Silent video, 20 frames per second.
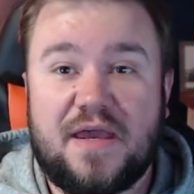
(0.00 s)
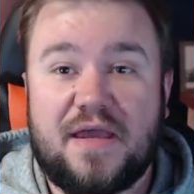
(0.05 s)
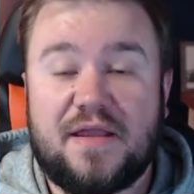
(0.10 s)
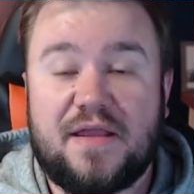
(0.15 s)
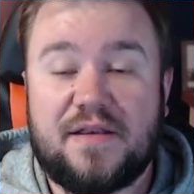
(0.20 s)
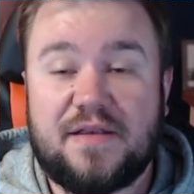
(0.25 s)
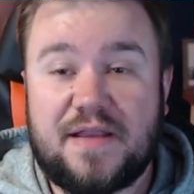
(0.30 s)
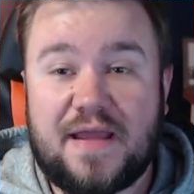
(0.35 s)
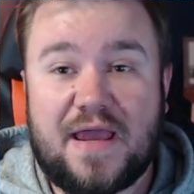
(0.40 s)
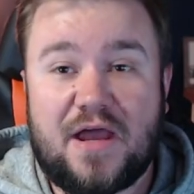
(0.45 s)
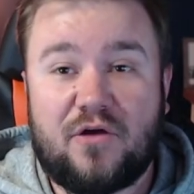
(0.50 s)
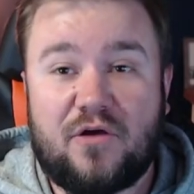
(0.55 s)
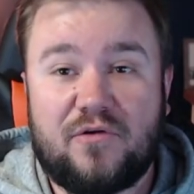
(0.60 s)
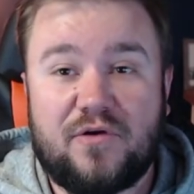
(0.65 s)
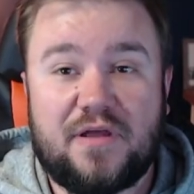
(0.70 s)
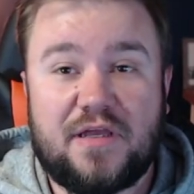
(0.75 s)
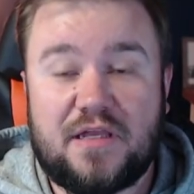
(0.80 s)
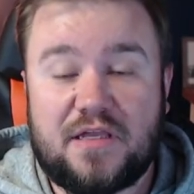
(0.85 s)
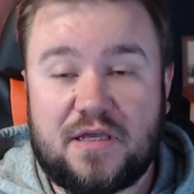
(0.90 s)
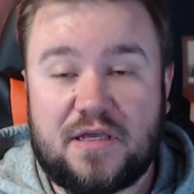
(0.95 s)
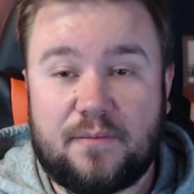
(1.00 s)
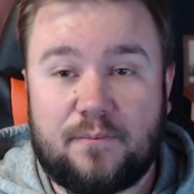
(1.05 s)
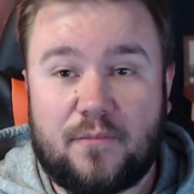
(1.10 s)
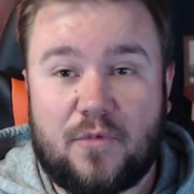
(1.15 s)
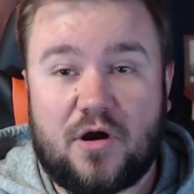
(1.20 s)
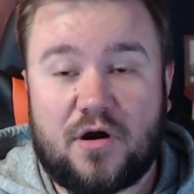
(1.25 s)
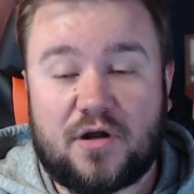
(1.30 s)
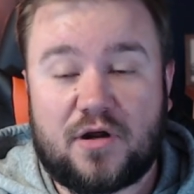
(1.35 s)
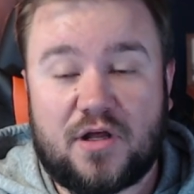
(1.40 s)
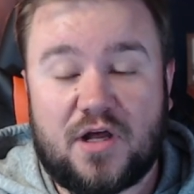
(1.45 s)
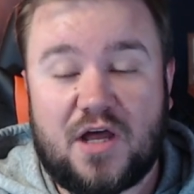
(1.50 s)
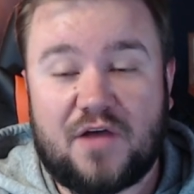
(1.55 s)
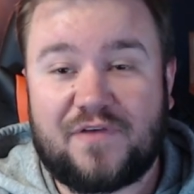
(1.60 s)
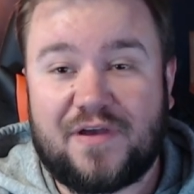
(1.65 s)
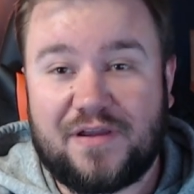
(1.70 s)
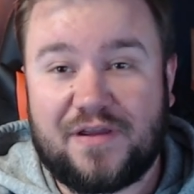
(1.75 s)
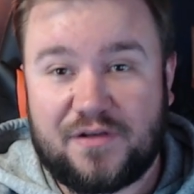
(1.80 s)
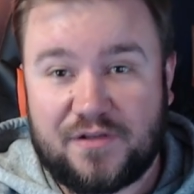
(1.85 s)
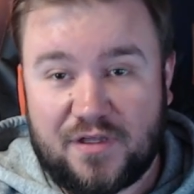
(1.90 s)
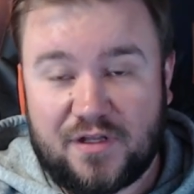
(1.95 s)
Now he can mark off
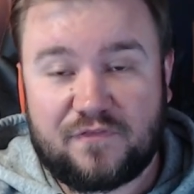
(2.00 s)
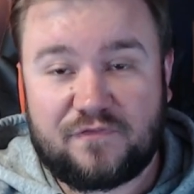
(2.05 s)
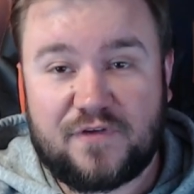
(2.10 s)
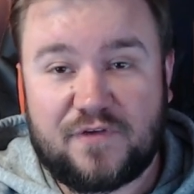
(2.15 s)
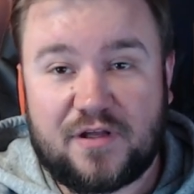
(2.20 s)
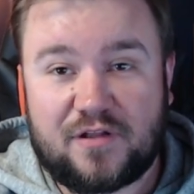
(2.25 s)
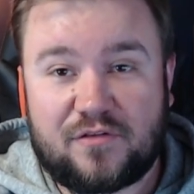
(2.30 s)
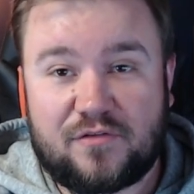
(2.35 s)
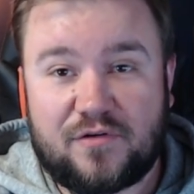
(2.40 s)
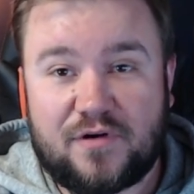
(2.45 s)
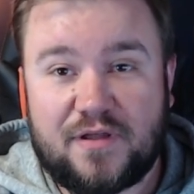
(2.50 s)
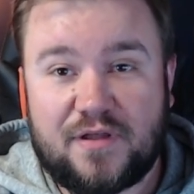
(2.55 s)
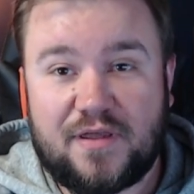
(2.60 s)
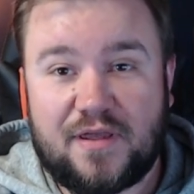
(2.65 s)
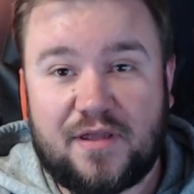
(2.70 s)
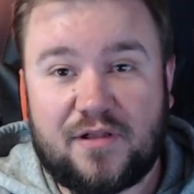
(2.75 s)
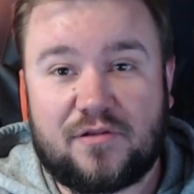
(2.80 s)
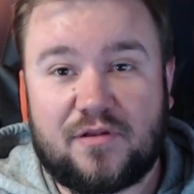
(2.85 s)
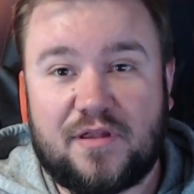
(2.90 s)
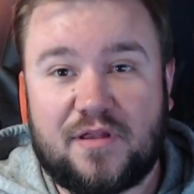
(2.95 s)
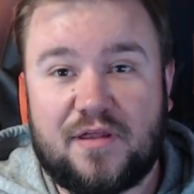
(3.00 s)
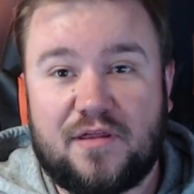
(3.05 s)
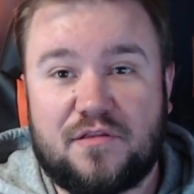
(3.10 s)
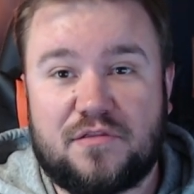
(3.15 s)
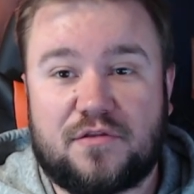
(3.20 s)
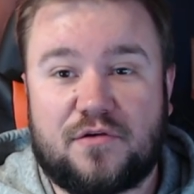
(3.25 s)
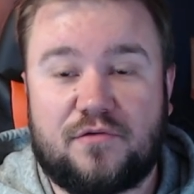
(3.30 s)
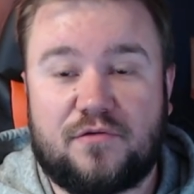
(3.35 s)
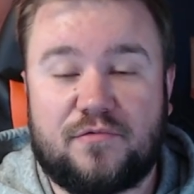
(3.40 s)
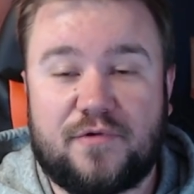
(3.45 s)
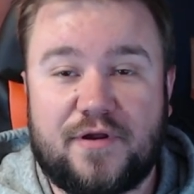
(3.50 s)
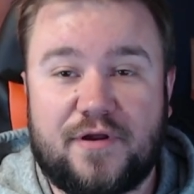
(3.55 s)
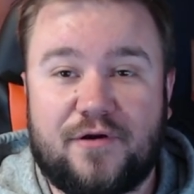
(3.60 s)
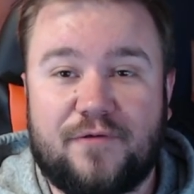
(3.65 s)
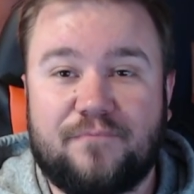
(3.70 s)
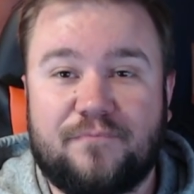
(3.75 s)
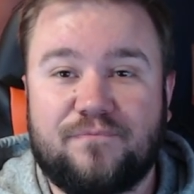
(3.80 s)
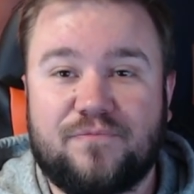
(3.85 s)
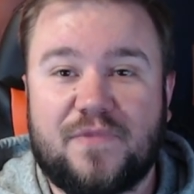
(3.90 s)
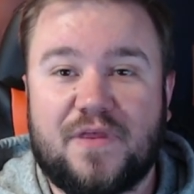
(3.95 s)
another victory into his
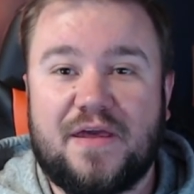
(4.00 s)
career.